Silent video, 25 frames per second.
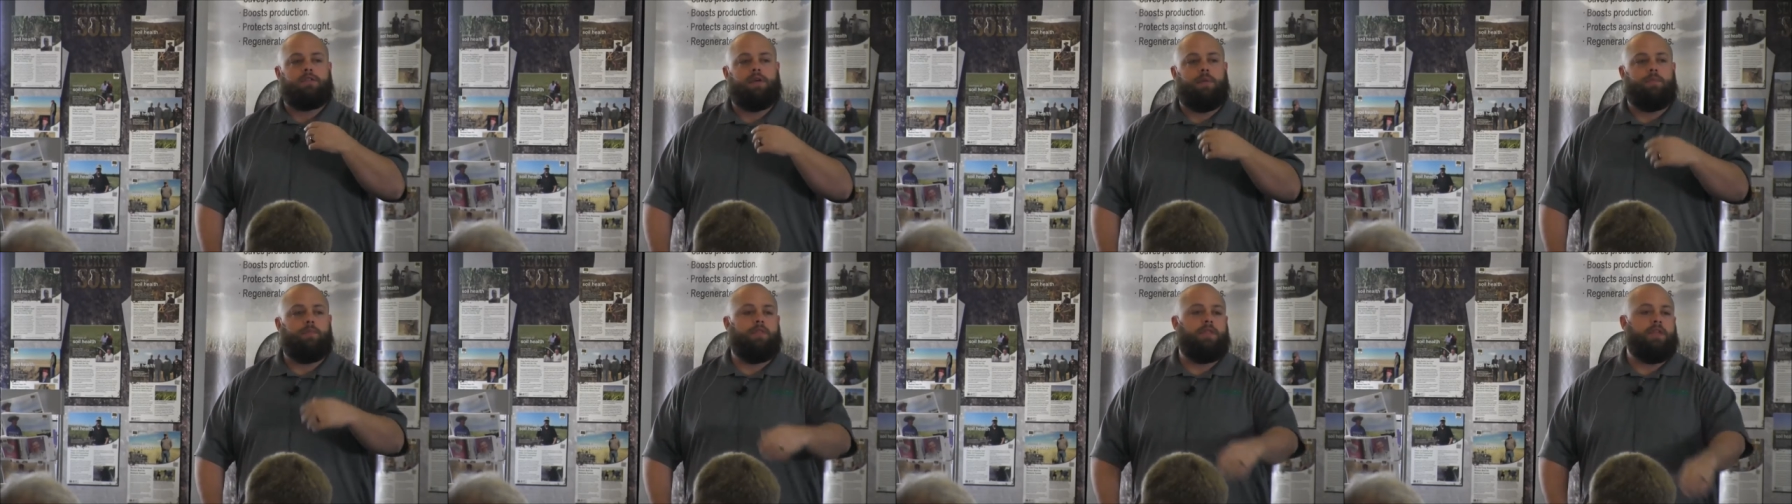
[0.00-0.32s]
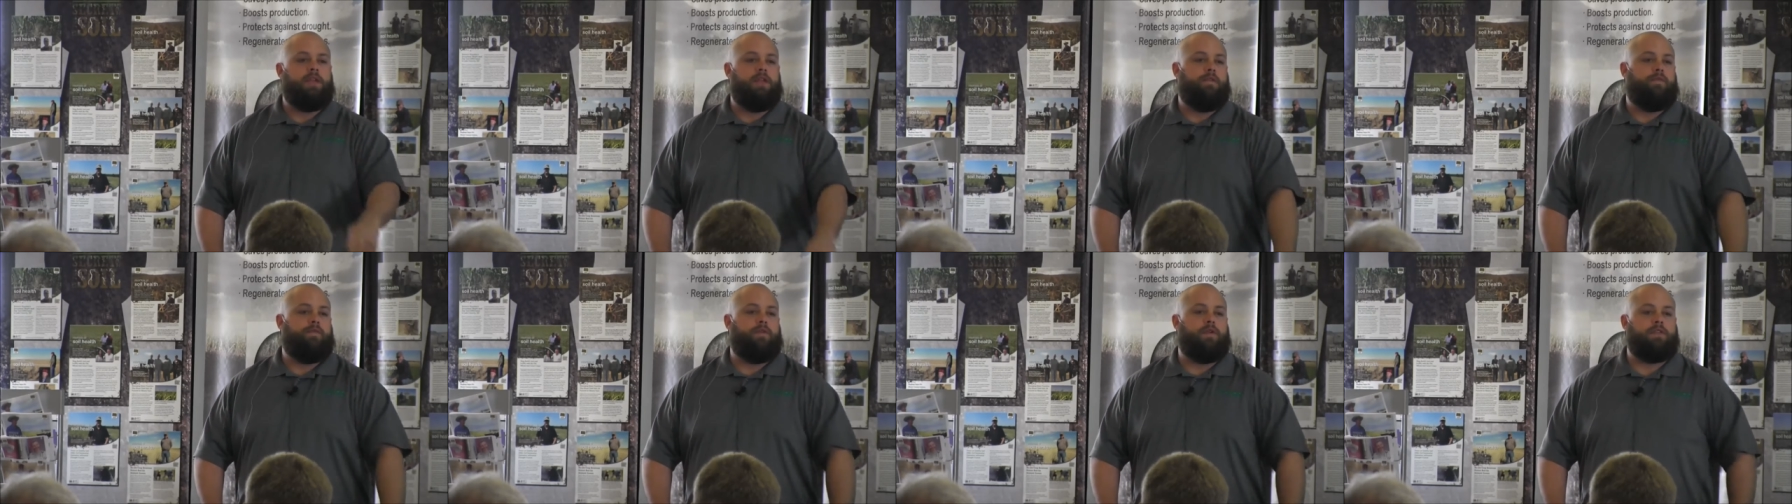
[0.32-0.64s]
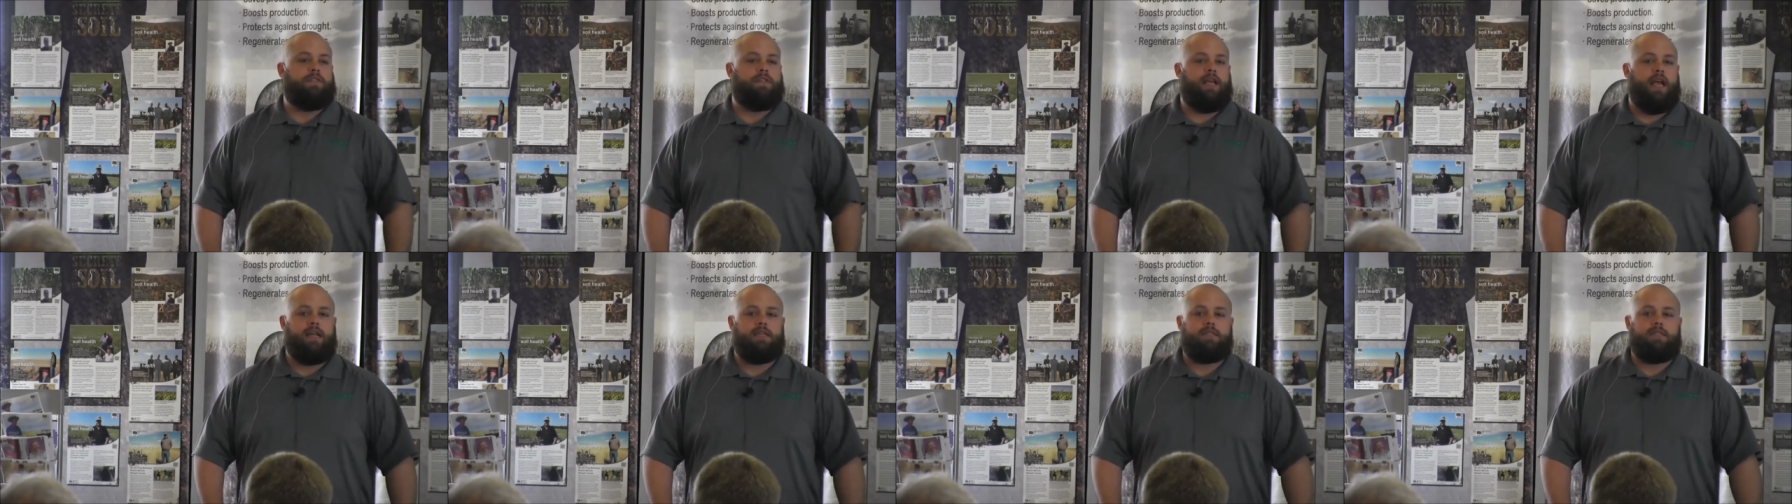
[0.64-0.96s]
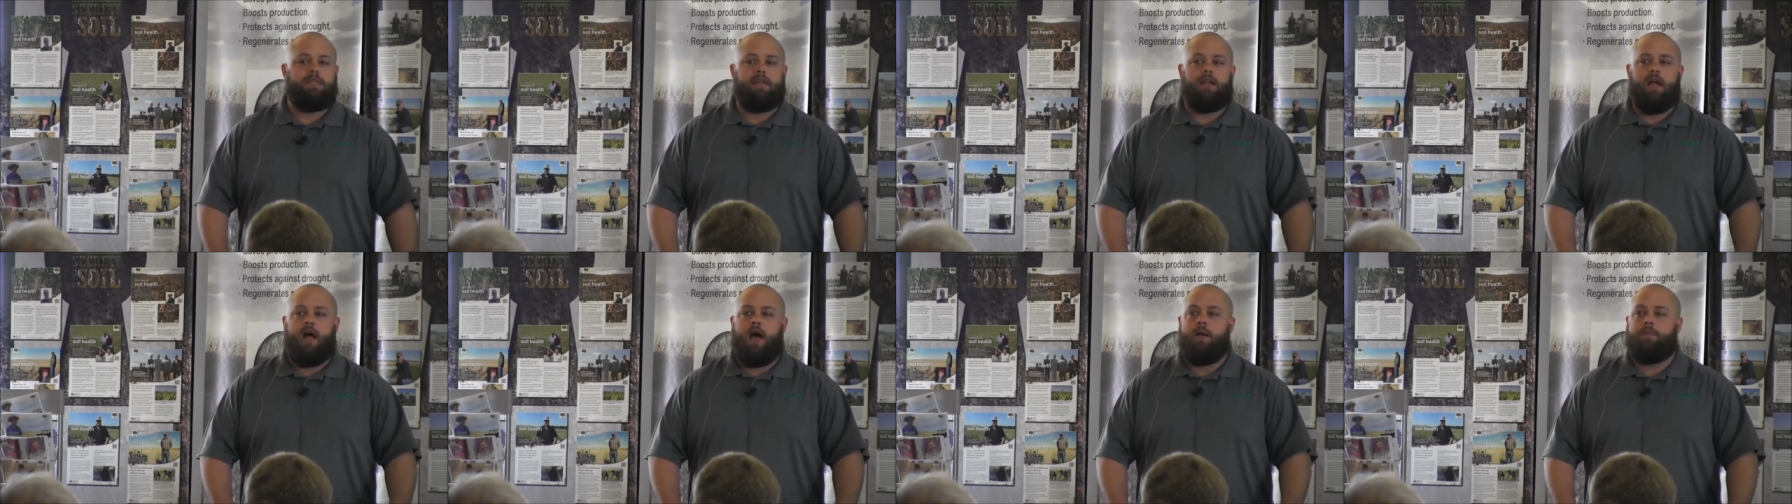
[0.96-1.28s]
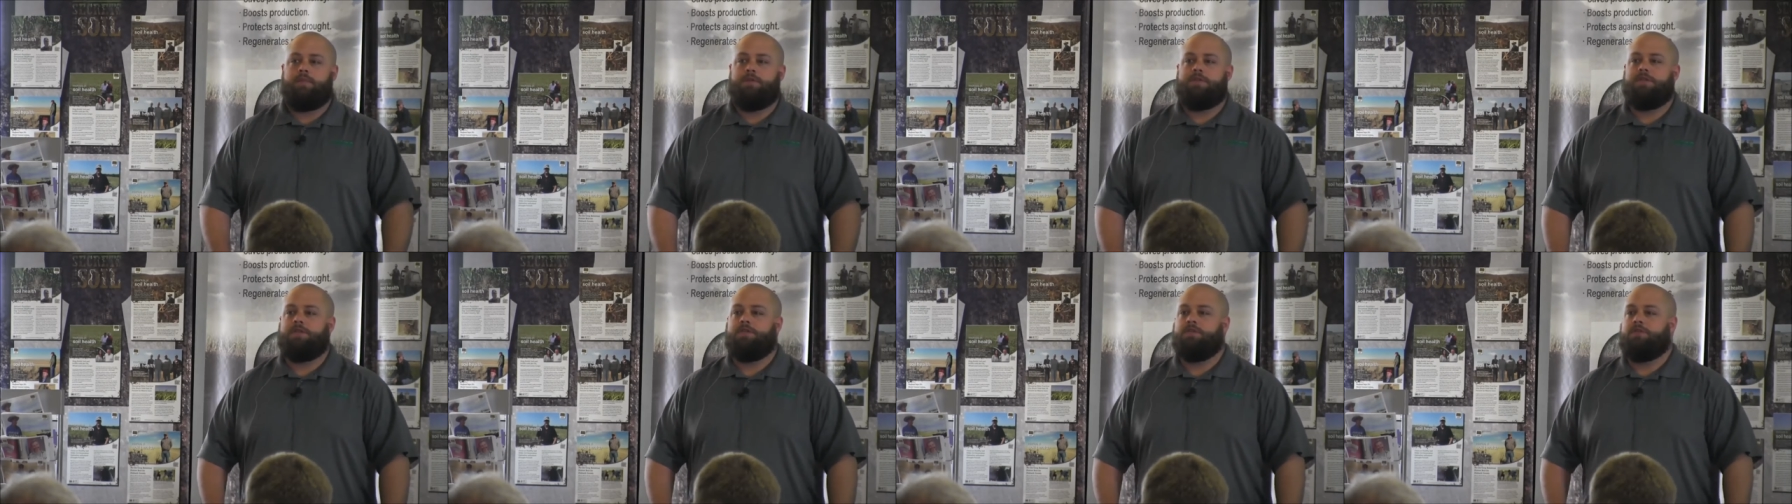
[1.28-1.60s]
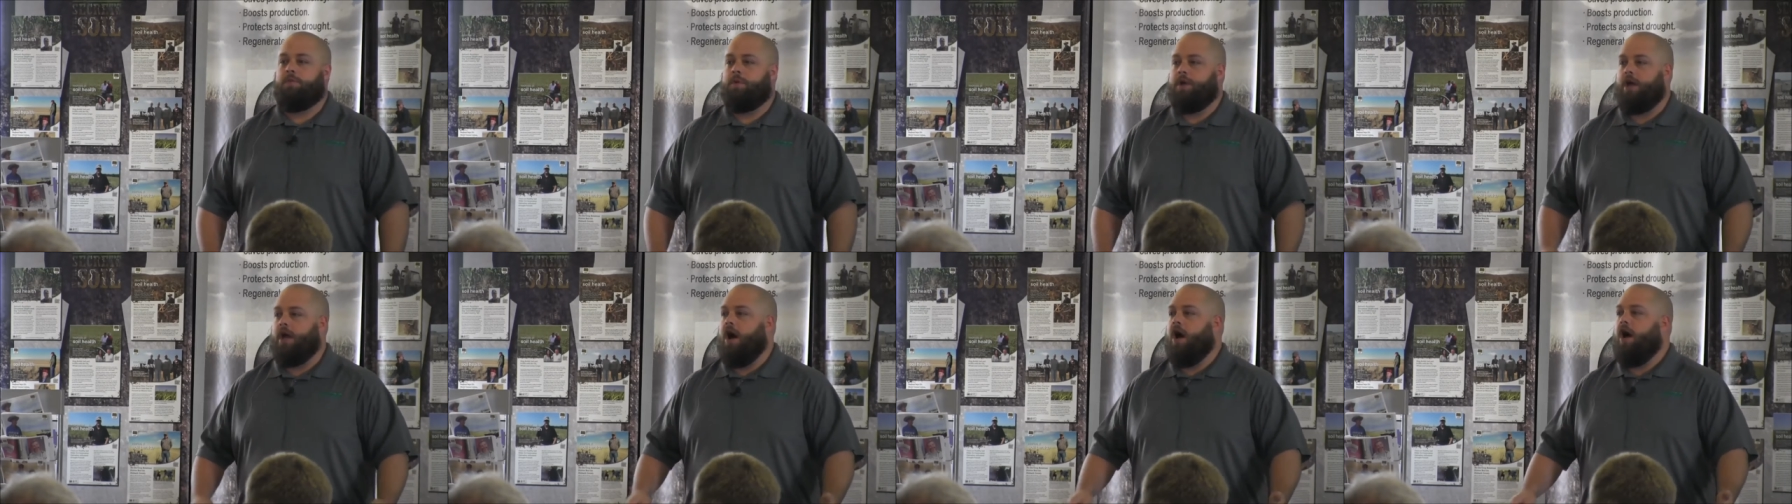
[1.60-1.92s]
some of the different testing
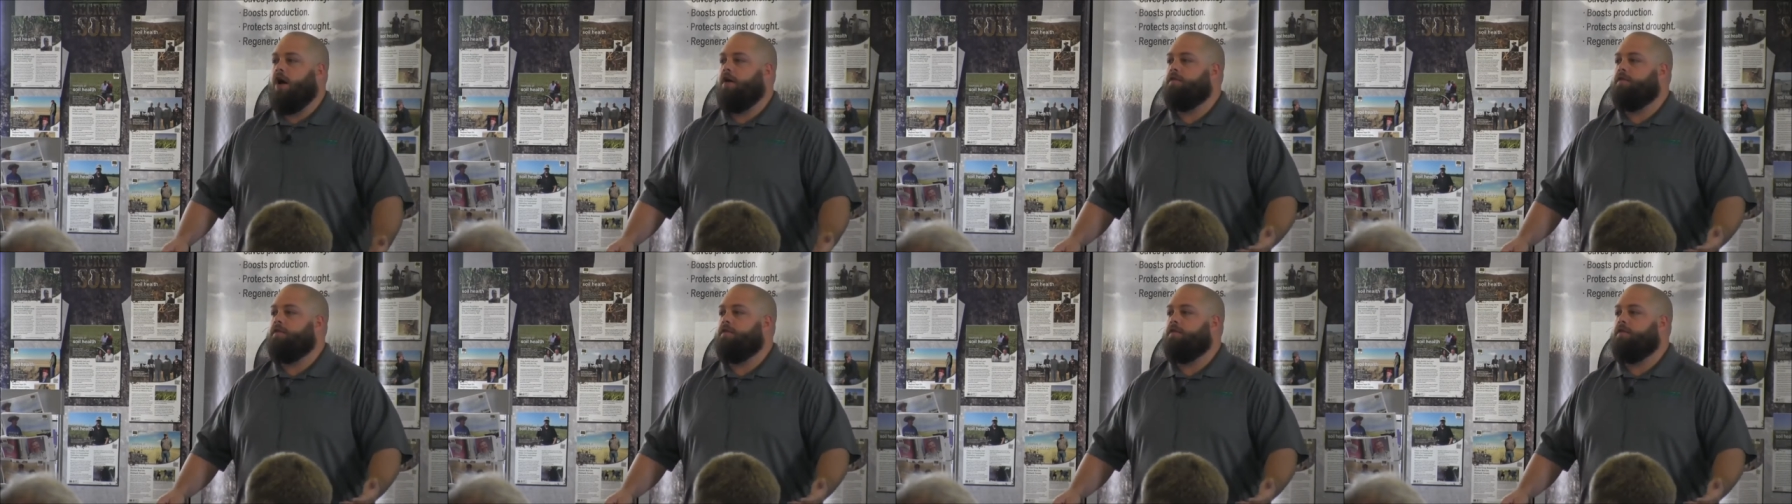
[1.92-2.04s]
options we